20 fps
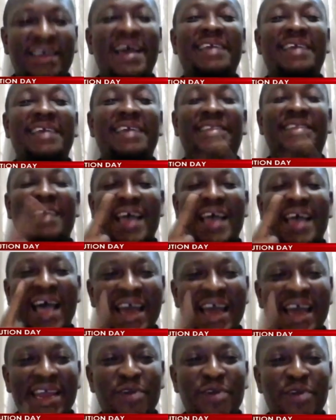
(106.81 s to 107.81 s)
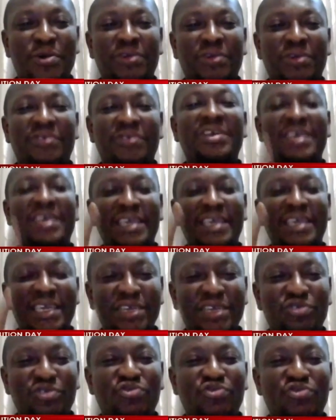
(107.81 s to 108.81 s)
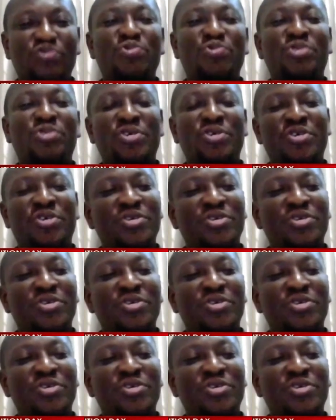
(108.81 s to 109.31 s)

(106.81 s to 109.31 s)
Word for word: has added on into